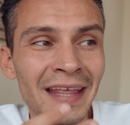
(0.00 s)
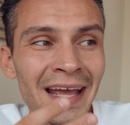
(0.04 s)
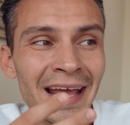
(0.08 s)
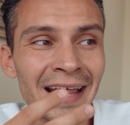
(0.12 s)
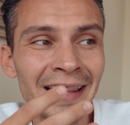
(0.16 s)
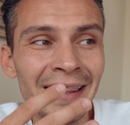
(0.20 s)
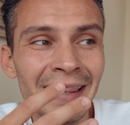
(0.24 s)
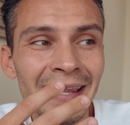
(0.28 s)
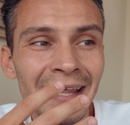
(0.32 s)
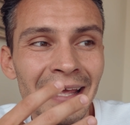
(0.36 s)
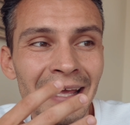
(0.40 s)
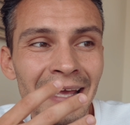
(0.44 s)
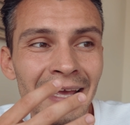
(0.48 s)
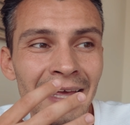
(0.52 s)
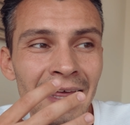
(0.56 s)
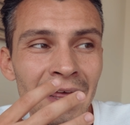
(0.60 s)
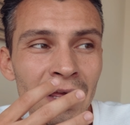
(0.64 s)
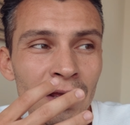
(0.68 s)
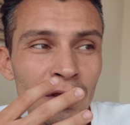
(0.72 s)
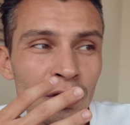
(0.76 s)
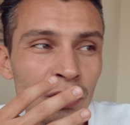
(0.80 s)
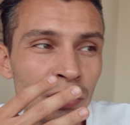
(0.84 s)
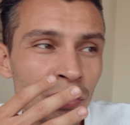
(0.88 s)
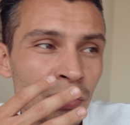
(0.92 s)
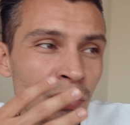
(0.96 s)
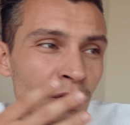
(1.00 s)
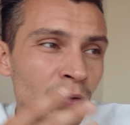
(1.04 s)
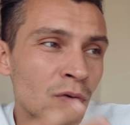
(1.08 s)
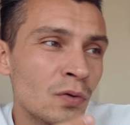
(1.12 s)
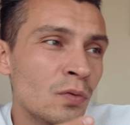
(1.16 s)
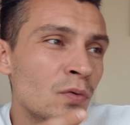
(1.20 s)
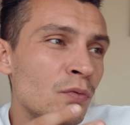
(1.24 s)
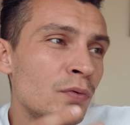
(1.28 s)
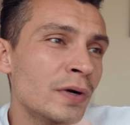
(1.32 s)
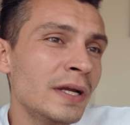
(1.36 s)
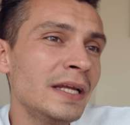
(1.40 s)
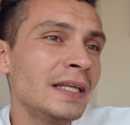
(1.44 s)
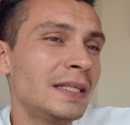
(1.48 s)
then
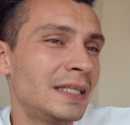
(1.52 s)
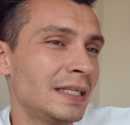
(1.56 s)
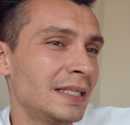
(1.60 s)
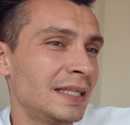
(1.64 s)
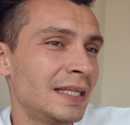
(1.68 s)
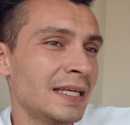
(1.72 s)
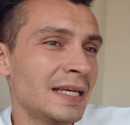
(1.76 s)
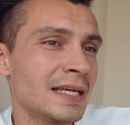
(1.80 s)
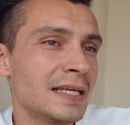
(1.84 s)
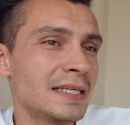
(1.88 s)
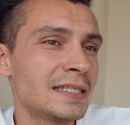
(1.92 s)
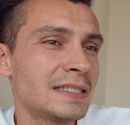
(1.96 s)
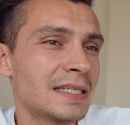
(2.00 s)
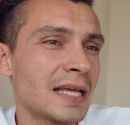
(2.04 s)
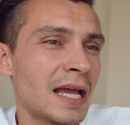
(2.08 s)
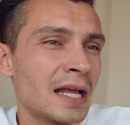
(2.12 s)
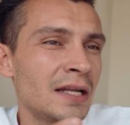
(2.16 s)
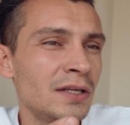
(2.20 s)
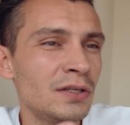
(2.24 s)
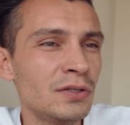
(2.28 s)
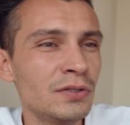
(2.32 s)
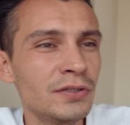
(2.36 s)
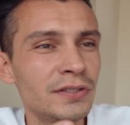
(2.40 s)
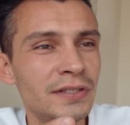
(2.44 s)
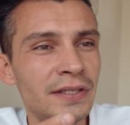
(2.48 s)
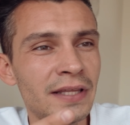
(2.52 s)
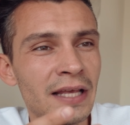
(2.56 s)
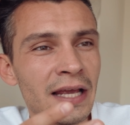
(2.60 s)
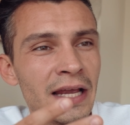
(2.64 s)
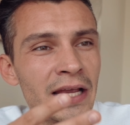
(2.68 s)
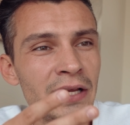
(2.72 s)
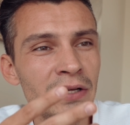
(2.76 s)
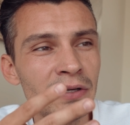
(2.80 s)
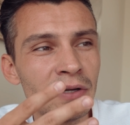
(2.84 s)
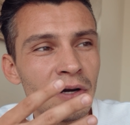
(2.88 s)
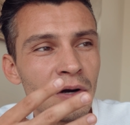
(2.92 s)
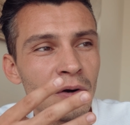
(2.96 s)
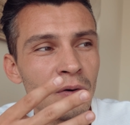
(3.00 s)
you read this and you say,
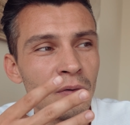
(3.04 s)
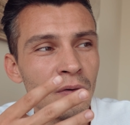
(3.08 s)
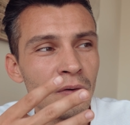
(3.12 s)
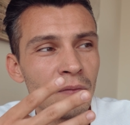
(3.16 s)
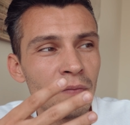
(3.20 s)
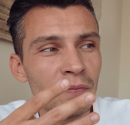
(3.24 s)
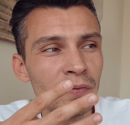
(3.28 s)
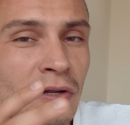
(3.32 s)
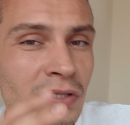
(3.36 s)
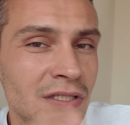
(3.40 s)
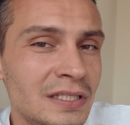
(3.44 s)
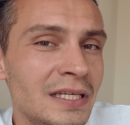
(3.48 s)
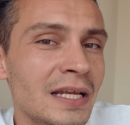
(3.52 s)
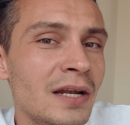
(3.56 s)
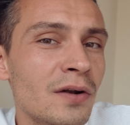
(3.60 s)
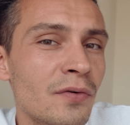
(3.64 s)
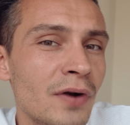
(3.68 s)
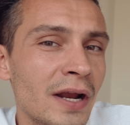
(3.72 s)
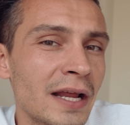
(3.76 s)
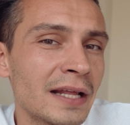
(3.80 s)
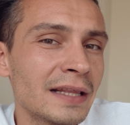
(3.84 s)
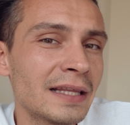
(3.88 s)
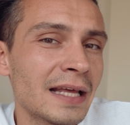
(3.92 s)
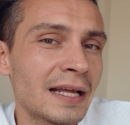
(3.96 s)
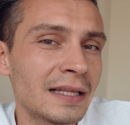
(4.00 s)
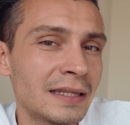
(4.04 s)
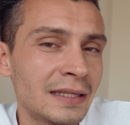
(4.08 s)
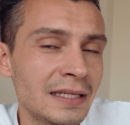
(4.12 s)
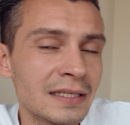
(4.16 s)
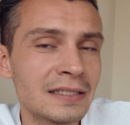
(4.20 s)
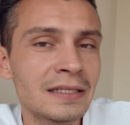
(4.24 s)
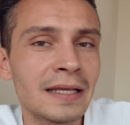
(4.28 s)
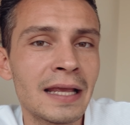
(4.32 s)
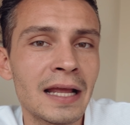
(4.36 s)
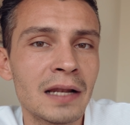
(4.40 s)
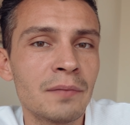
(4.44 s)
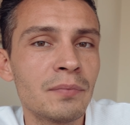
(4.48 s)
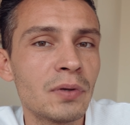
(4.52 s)
you know, considering that
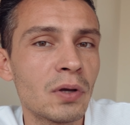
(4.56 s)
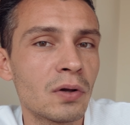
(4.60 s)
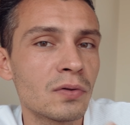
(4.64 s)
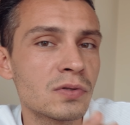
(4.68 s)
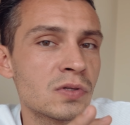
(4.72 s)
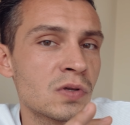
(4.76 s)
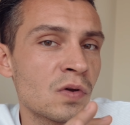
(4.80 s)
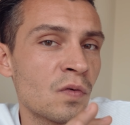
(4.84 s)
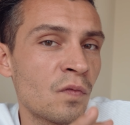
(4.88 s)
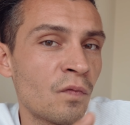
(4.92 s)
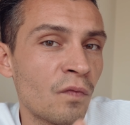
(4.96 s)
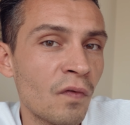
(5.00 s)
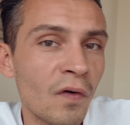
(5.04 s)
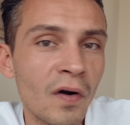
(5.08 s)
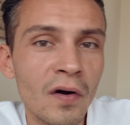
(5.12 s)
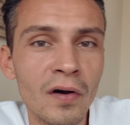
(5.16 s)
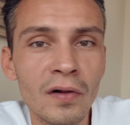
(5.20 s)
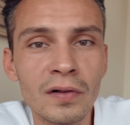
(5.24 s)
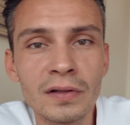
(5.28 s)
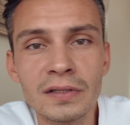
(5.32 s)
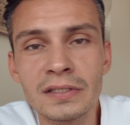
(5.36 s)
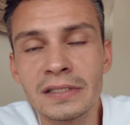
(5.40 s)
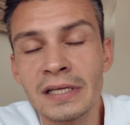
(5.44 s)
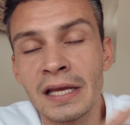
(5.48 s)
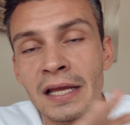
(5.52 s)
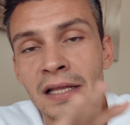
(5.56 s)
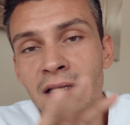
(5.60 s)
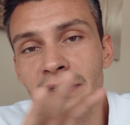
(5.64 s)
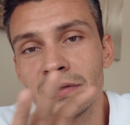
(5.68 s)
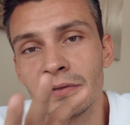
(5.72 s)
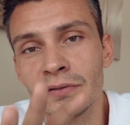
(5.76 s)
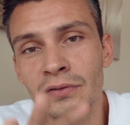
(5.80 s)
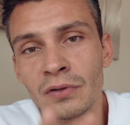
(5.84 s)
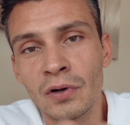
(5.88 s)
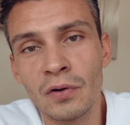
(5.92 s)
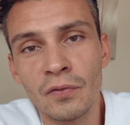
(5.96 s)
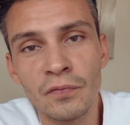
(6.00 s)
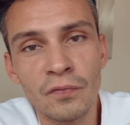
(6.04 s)
this can be also false
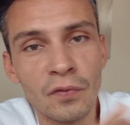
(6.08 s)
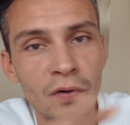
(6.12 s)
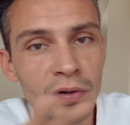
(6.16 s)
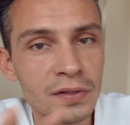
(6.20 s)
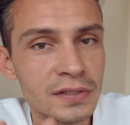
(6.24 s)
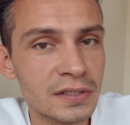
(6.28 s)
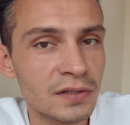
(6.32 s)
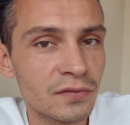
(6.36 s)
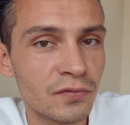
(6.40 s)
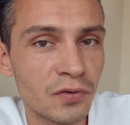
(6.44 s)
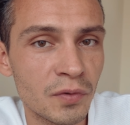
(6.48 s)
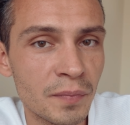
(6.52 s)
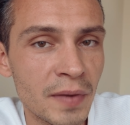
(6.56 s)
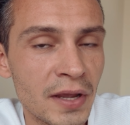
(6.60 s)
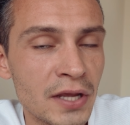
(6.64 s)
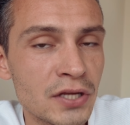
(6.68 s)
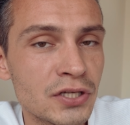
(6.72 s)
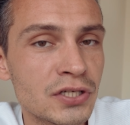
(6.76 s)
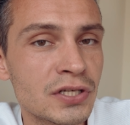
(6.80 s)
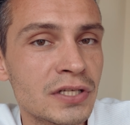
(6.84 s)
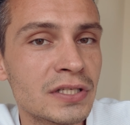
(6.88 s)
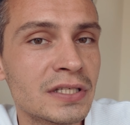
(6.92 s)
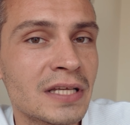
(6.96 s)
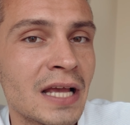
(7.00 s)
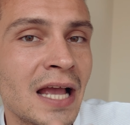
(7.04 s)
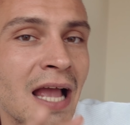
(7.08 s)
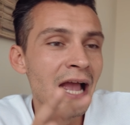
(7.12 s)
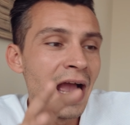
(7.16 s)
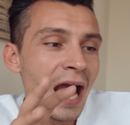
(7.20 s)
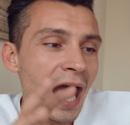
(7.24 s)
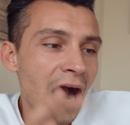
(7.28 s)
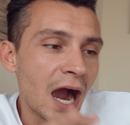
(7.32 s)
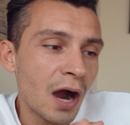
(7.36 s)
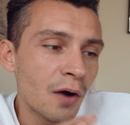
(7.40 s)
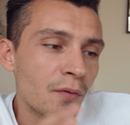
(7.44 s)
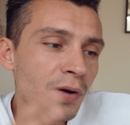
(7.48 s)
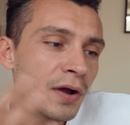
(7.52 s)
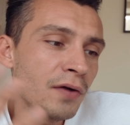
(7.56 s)
and, you know, false informations.
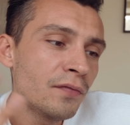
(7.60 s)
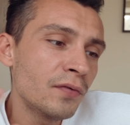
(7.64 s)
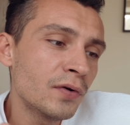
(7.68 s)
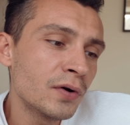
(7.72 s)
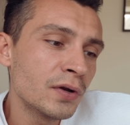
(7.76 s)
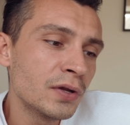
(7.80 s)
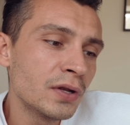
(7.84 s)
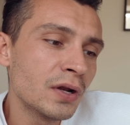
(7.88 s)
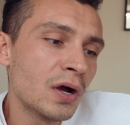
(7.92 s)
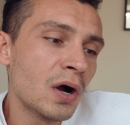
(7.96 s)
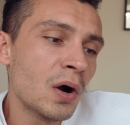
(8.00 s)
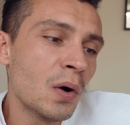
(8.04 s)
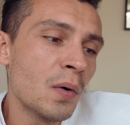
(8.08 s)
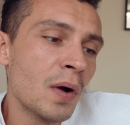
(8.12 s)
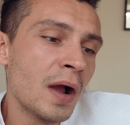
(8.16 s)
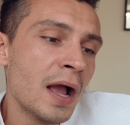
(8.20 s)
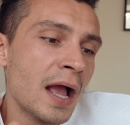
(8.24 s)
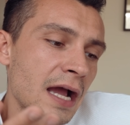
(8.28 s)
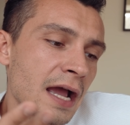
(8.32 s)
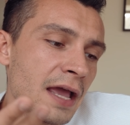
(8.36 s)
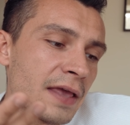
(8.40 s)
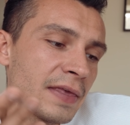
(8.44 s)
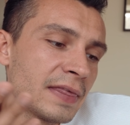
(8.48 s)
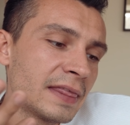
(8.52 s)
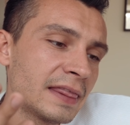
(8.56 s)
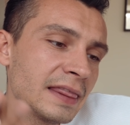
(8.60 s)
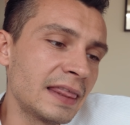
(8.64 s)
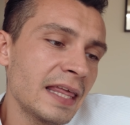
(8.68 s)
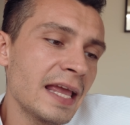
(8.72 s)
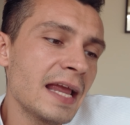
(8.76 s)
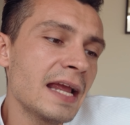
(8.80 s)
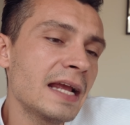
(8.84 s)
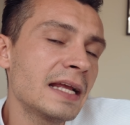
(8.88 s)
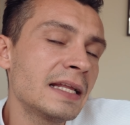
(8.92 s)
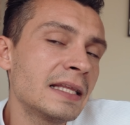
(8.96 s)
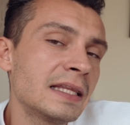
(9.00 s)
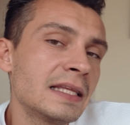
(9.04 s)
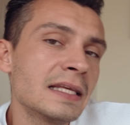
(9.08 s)
However, you know, I
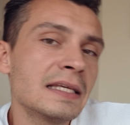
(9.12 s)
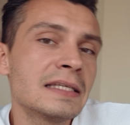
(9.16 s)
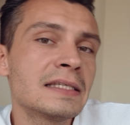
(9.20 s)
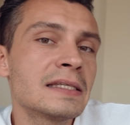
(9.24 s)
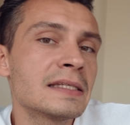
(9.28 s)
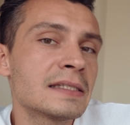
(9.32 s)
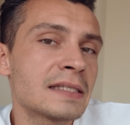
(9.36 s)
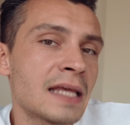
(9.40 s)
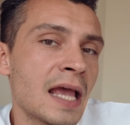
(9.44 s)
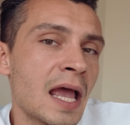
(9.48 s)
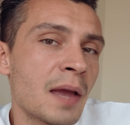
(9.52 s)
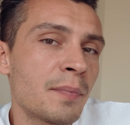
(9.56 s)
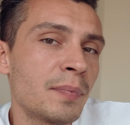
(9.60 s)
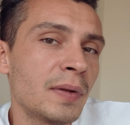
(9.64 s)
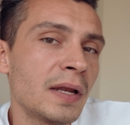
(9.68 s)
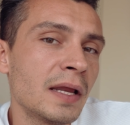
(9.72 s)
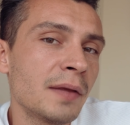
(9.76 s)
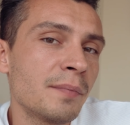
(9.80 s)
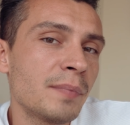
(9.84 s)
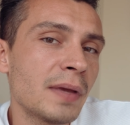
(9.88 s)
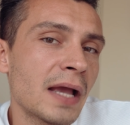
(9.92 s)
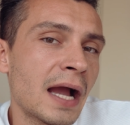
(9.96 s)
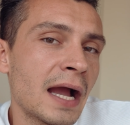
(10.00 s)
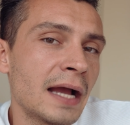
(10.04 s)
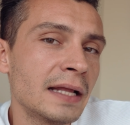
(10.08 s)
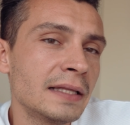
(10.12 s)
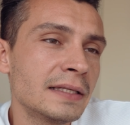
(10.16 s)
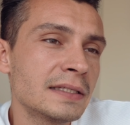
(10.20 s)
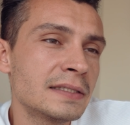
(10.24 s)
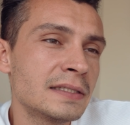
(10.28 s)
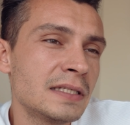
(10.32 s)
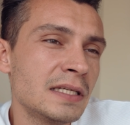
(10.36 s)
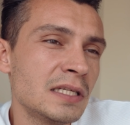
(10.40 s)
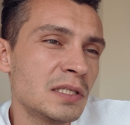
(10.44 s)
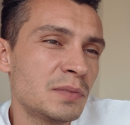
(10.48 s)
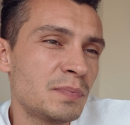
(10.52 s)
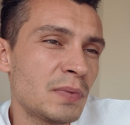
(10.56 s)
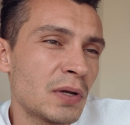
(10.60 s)
think this is happening behind the
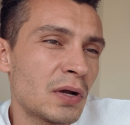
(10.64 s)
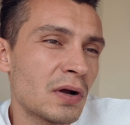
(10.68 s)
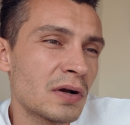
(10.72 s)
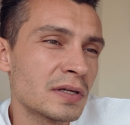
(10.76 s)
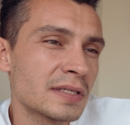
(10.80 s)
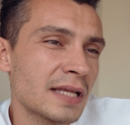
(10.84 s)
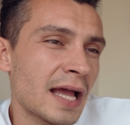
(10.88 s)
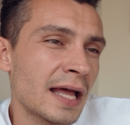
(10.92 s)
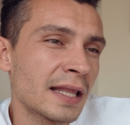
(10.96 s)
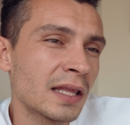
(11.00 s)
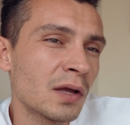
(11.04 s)
scenes because